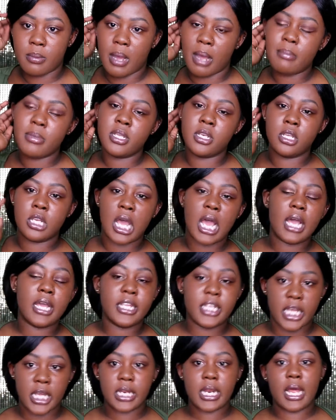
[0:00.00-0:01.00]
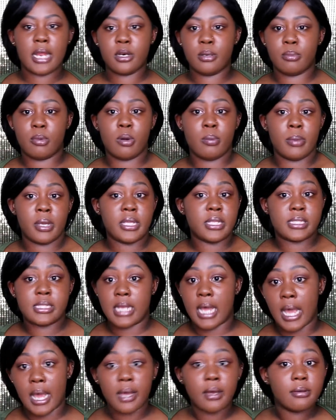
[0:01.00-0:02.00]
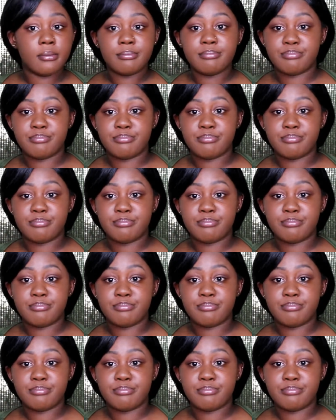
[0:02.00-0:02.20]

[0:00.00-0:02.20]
I mean, not yet, at the moment it's not.